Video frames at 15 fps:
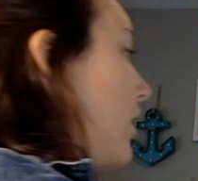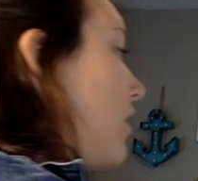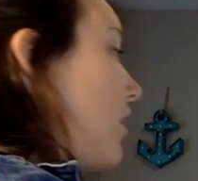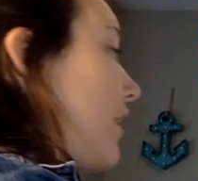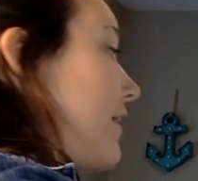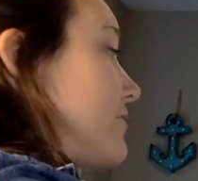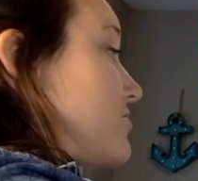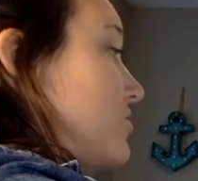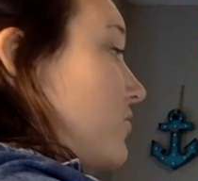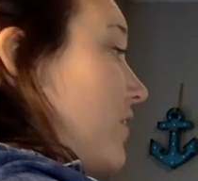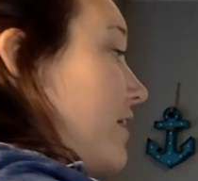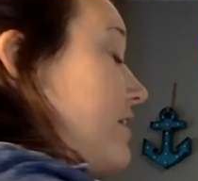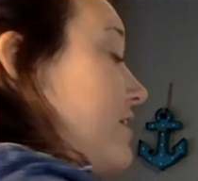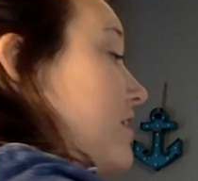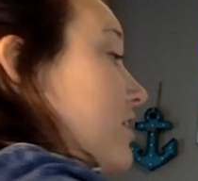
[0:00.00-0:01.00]
All right, so
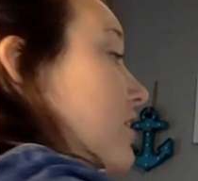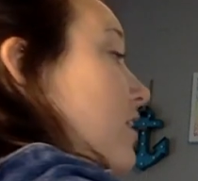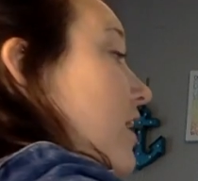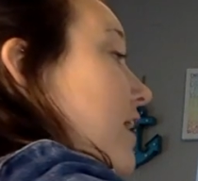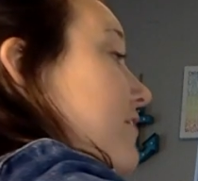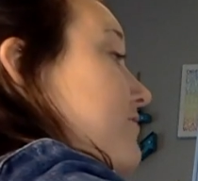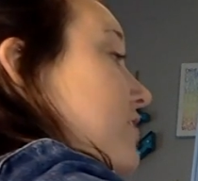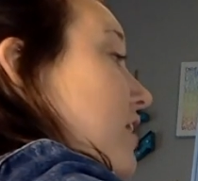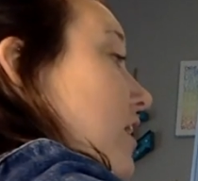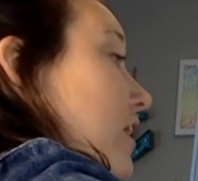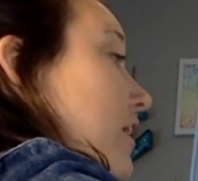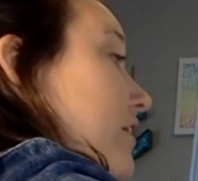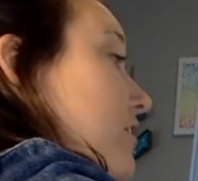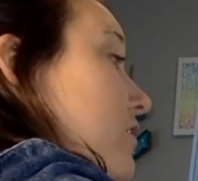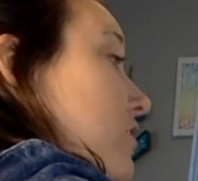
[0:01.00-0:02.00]
right here I've
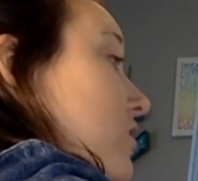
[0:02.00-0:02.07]
got